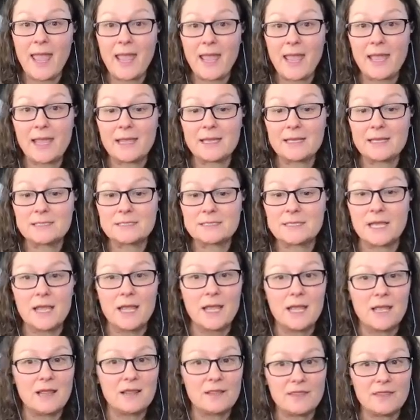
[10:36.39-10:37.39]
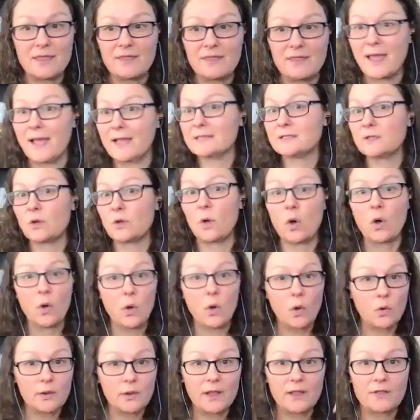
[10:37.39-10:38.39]
And then that's a
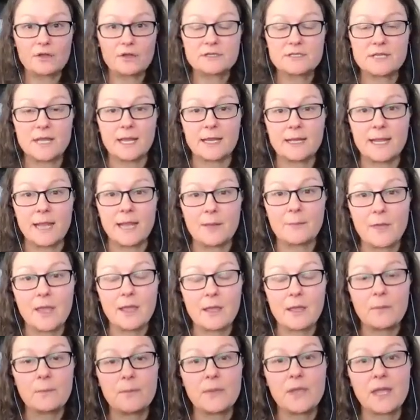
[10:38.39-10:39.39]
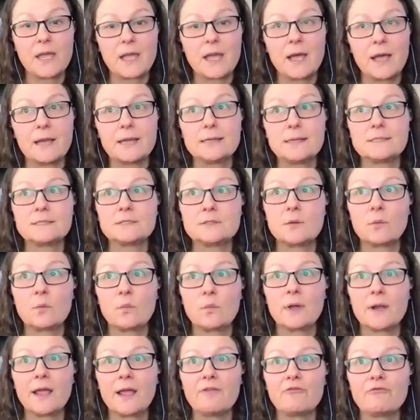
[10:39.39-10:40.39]
whole other dynamic, because
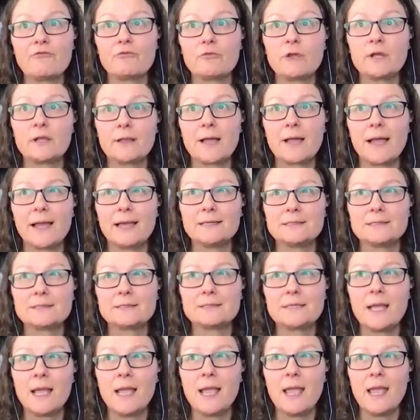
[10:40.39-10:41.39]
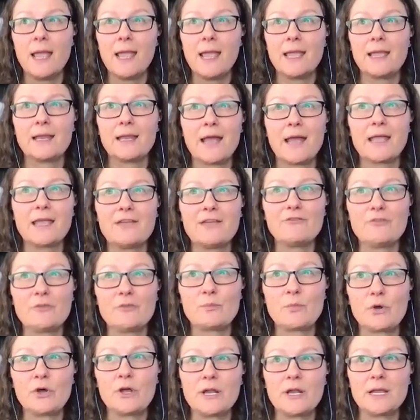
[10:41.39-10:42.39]
what I've realized, and I
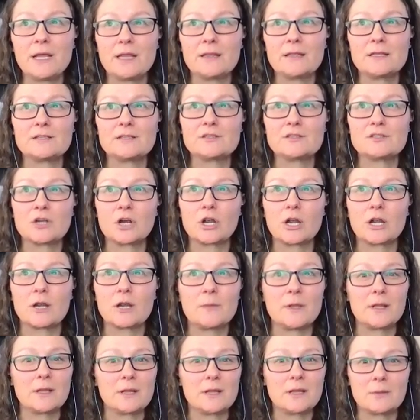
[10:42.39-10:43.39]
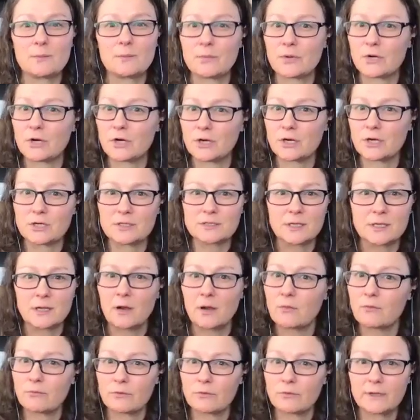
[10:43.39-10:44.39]
even put it in this term and the
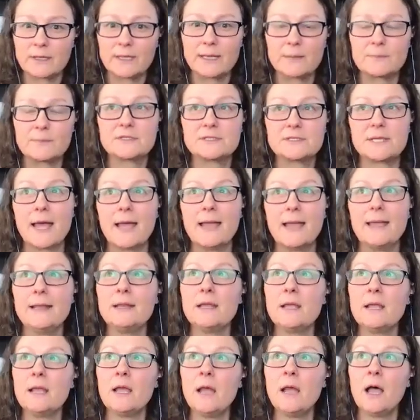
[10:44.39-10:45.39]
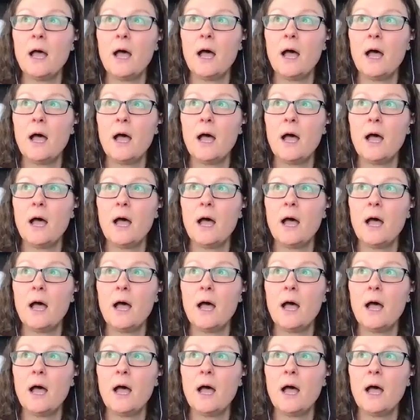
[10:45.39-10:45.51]
person got really upset.